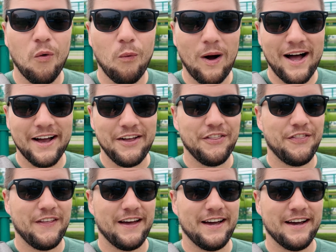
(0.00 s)
Wild
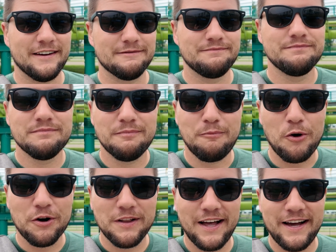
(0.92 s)
Thing,
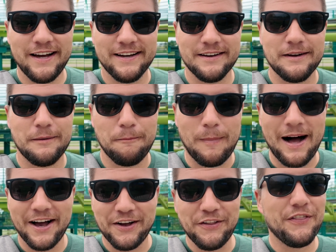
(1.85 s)
more like
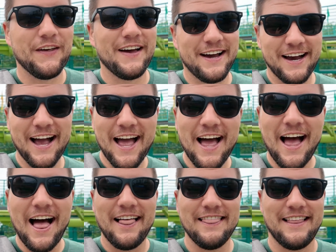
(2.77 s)
Mild Thing.
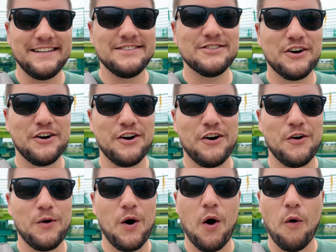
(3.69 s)
Let's
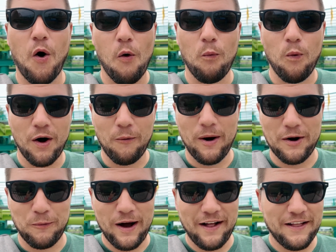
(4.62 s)
go what
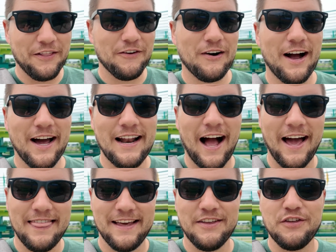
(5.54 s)
went well on the ride.
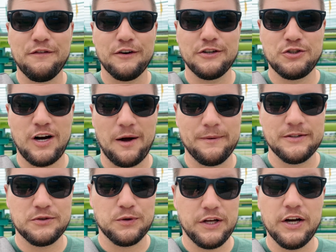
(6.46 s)
I think the first drop
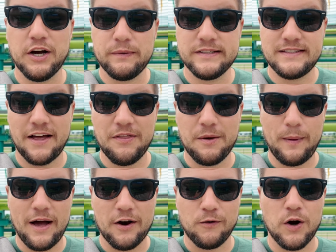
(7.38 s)
is really good. We sat in the
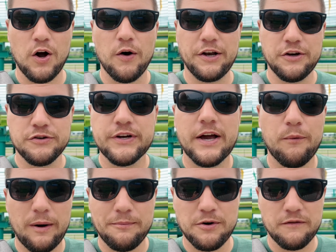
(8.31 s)
back row and you do get
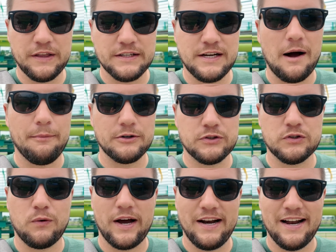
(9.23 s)
whipped over the top, which was
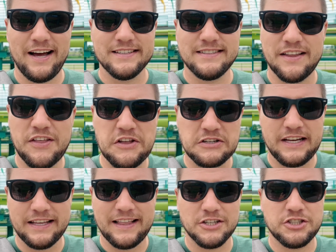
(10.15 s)
quite nice. And then there's
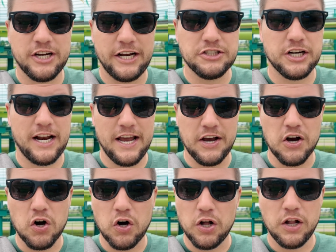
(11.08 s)
that change in
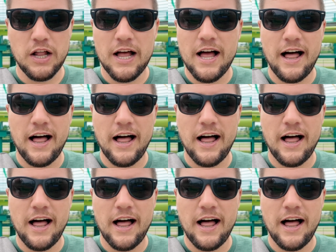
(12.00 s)
angle,